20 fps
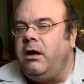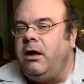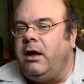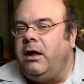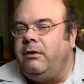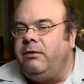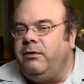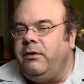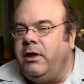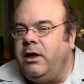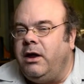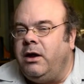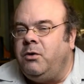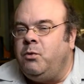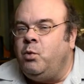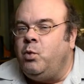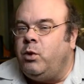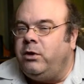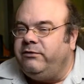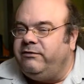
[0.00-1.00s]
And
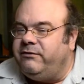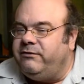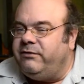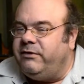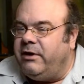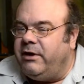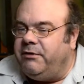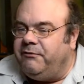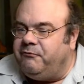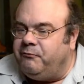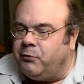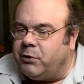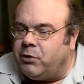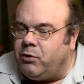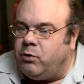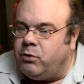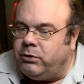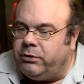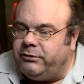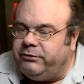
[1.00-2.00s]
then once they've
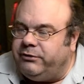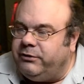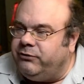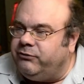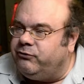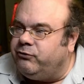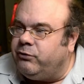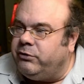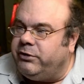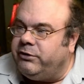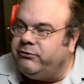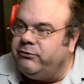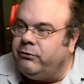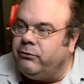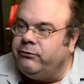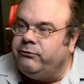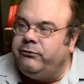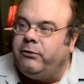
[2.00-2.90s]
recorded these traditional